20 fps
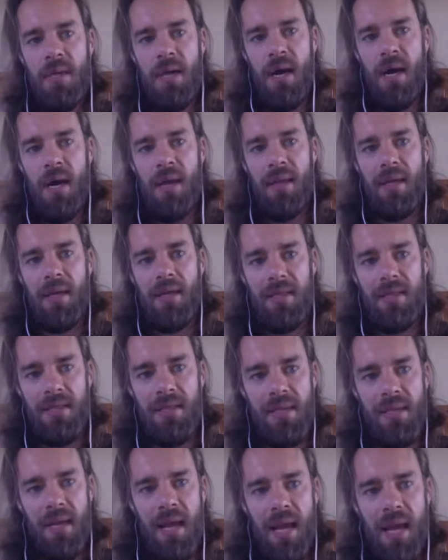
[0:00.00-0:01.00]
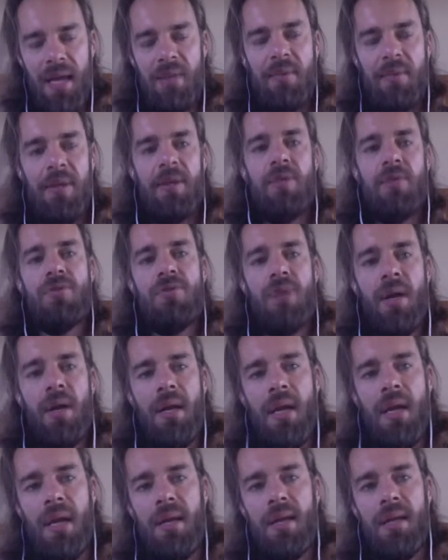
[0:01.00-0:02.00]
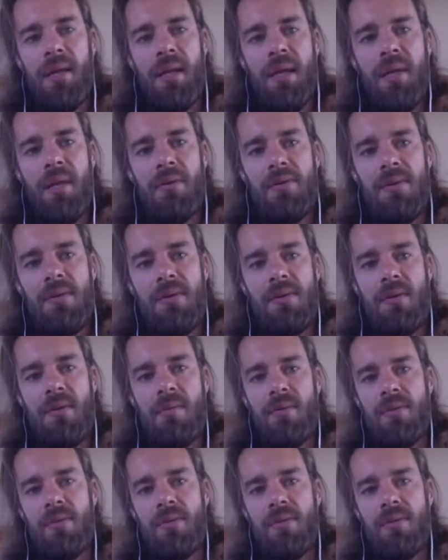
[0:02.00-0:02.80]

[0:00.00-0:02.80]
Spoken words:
The idea is that anybody who's trying to get into the ecosystem,